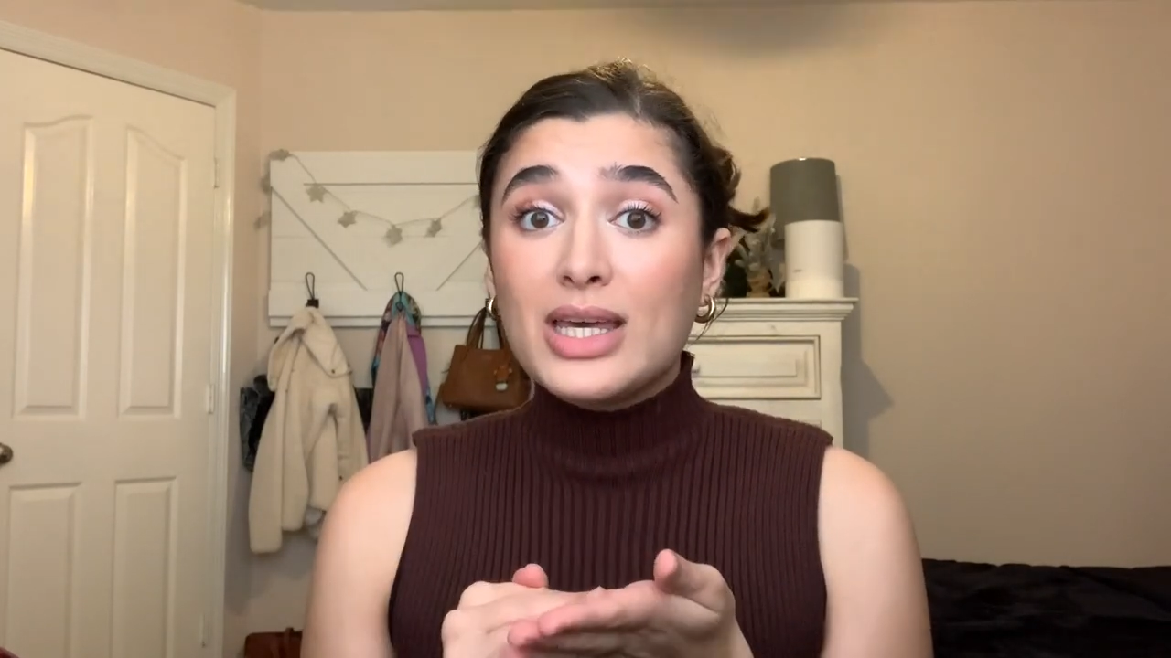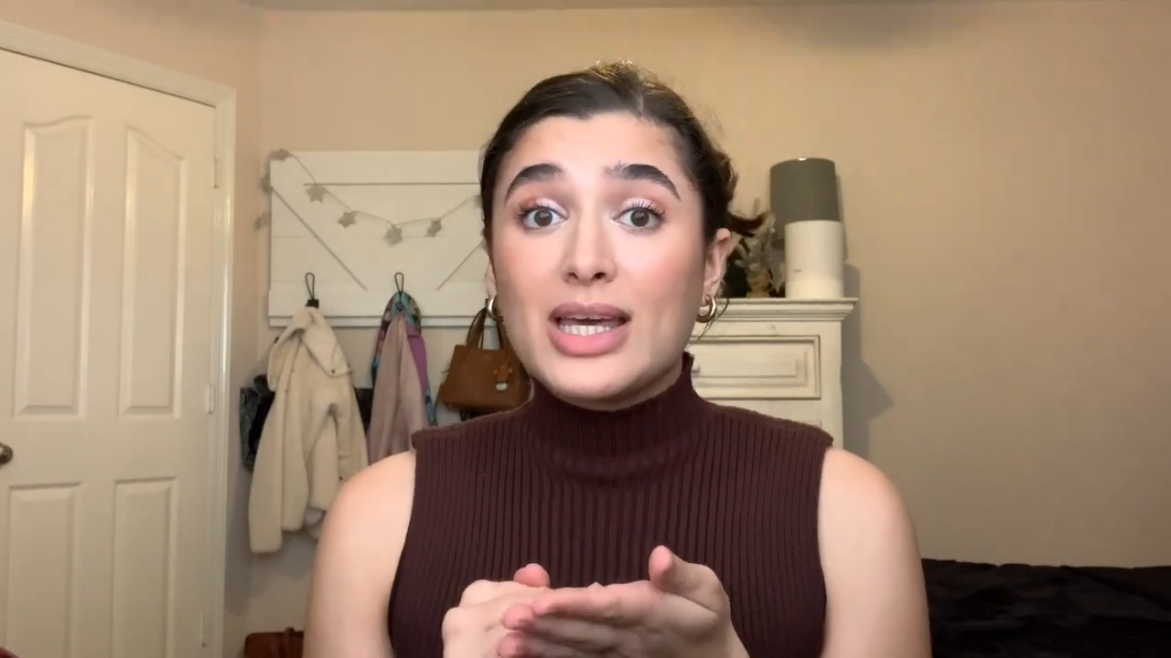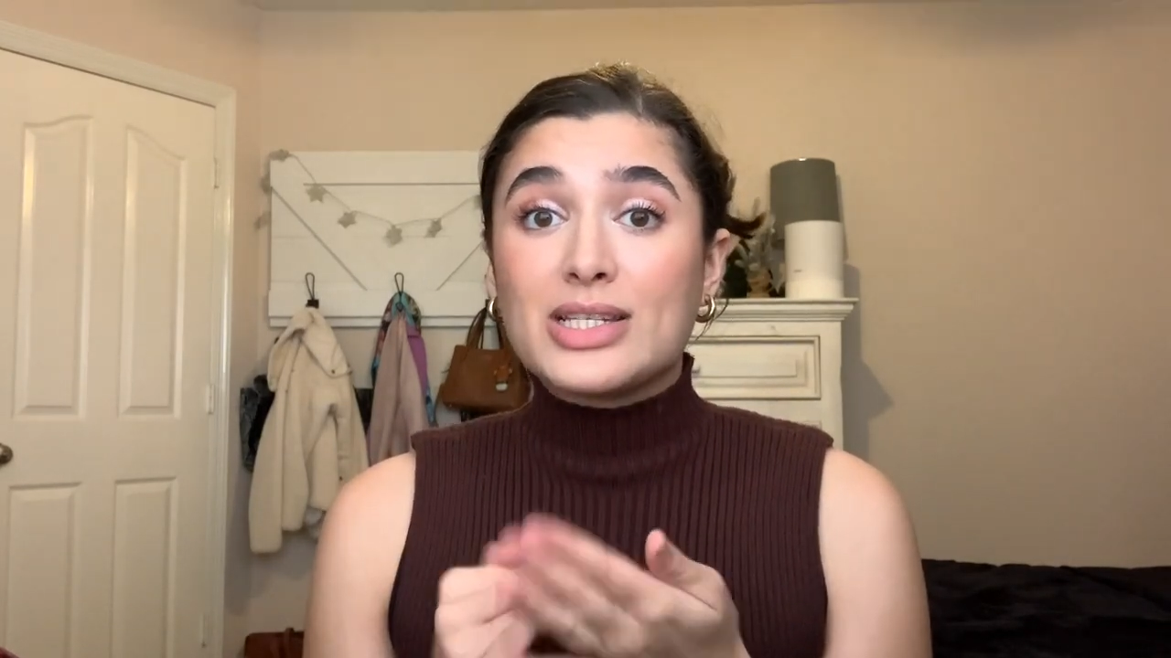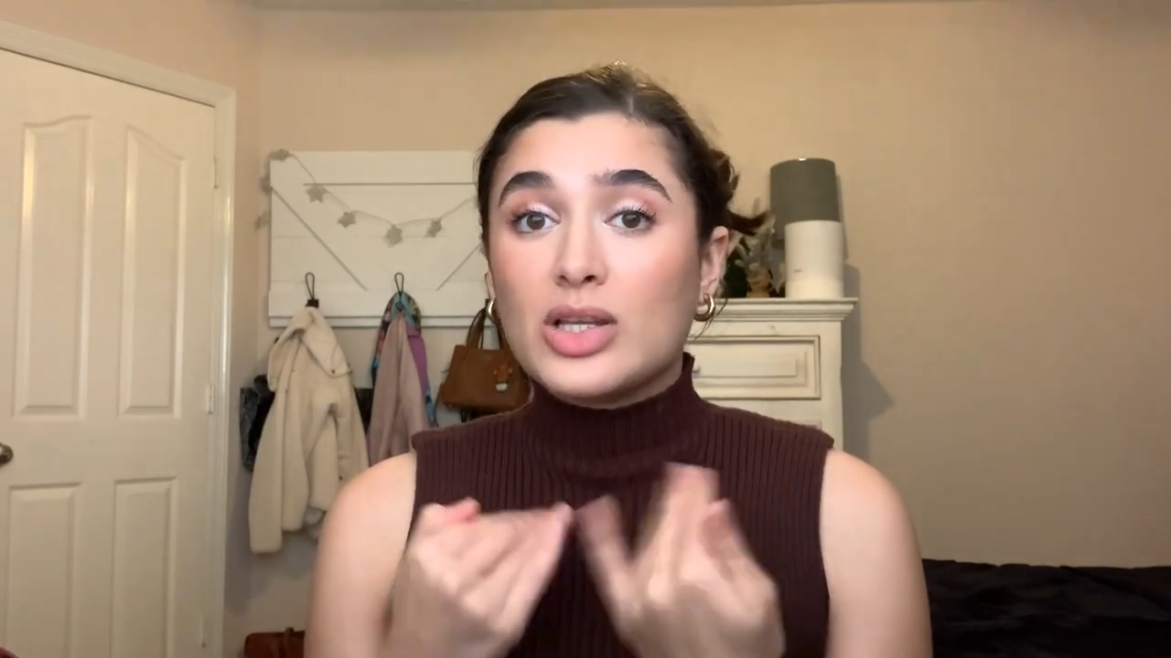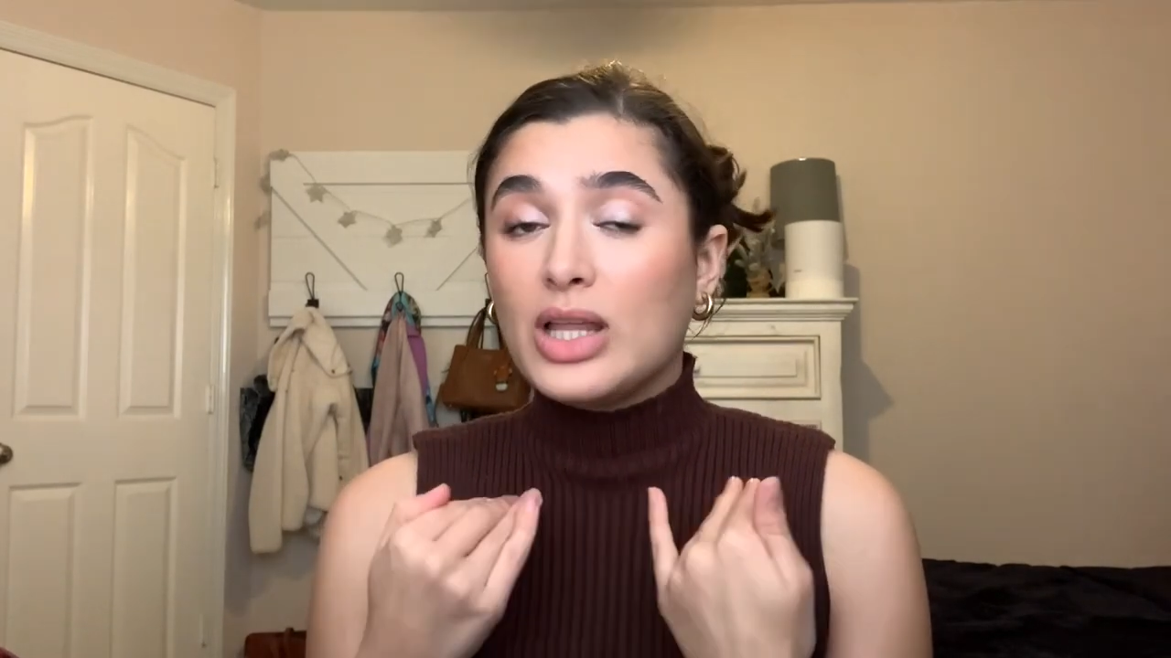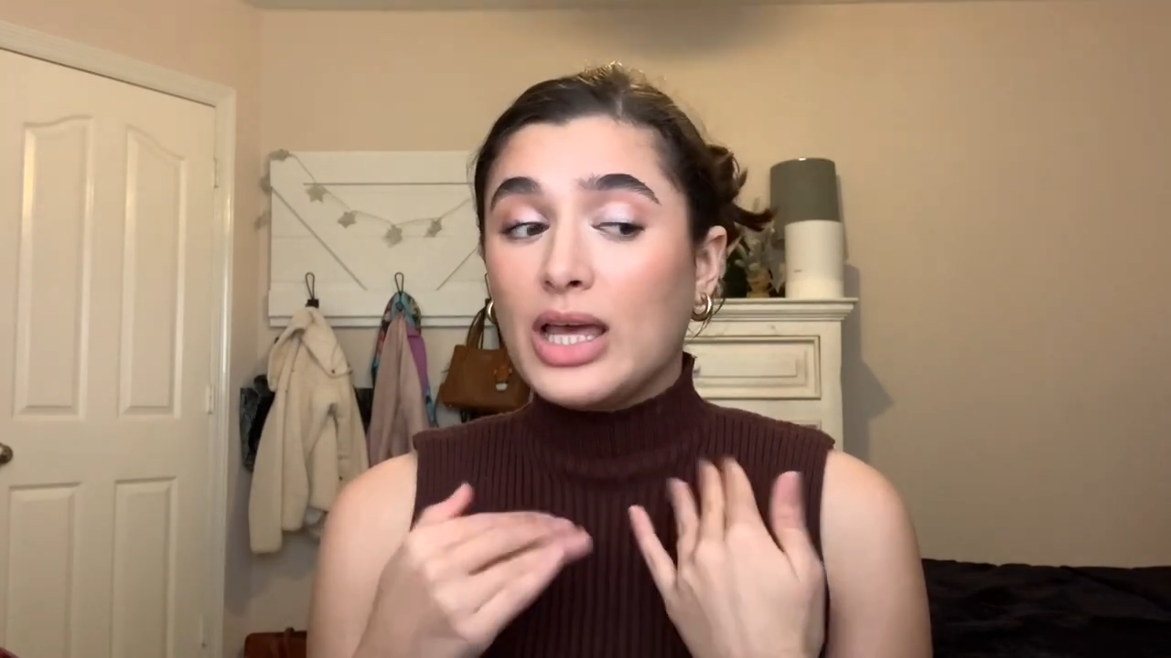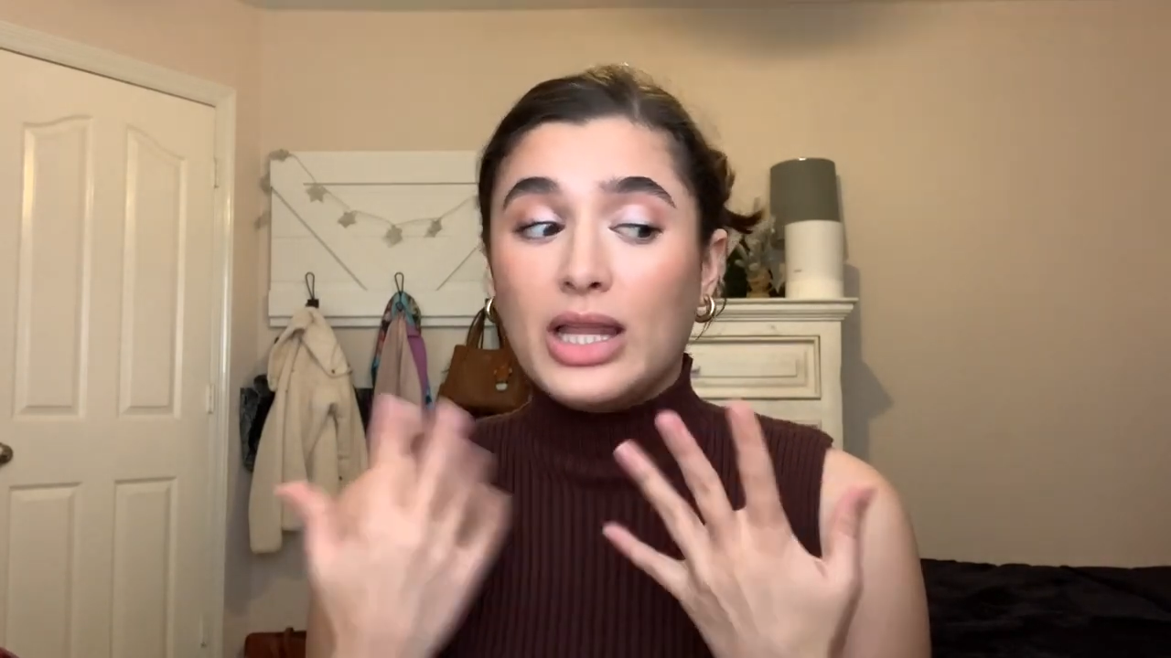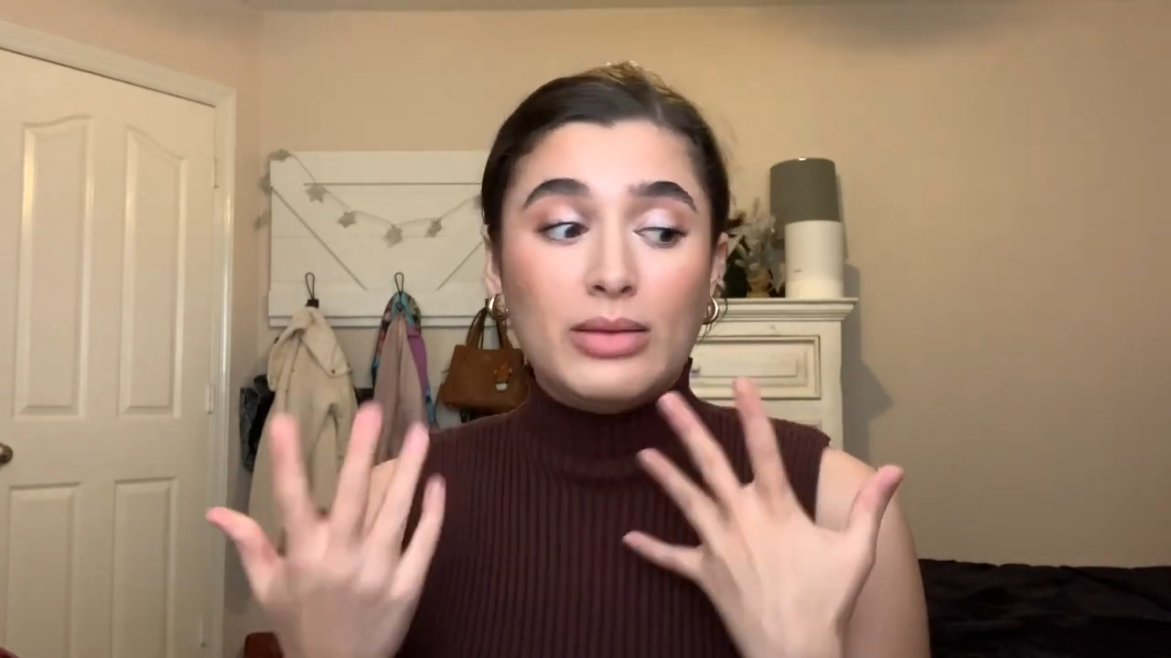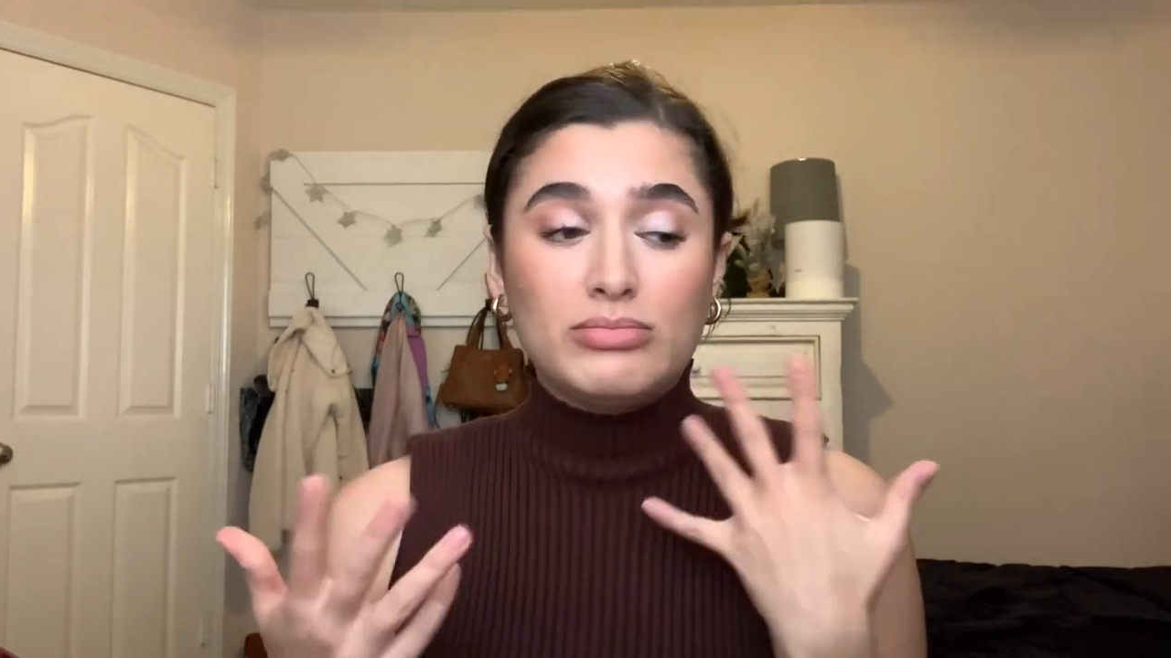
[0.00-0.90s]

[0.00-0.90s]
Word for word: until I,